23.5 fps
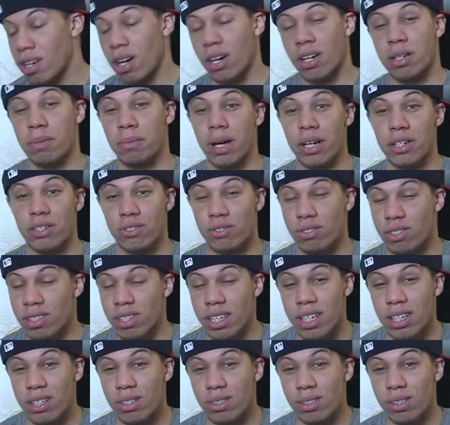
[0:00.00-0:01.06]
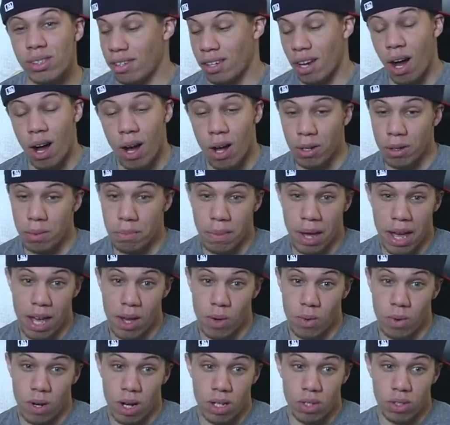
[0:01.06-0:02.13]
Talking about you single, y'all the
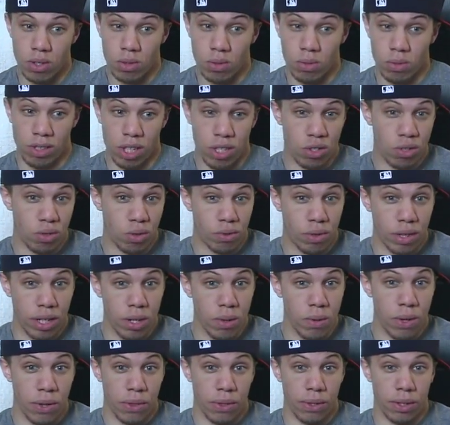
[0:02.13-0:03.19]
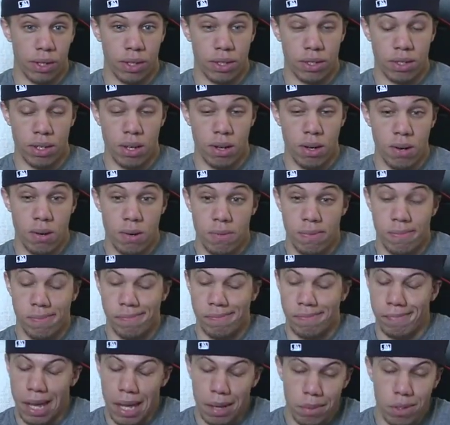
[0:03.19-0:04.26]
main ones who disagree with her. So
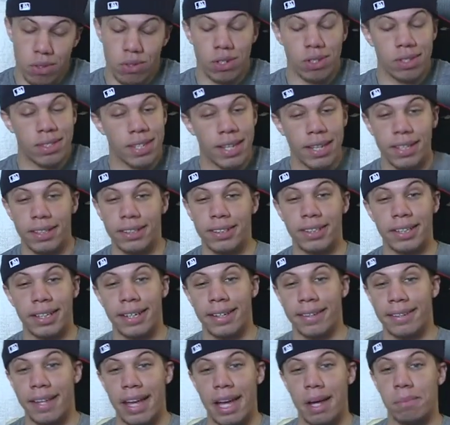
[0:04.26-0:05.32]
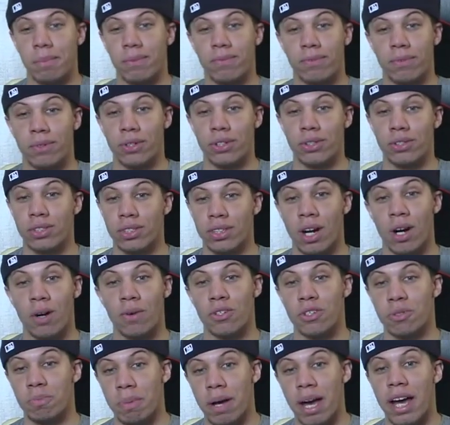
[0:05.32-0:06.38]
maybe you should take a look at that before you
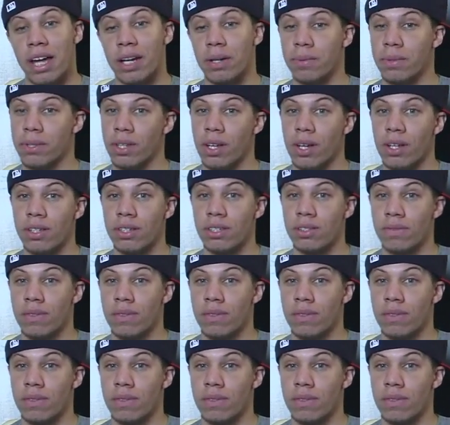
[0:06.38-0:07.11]
start responding with all these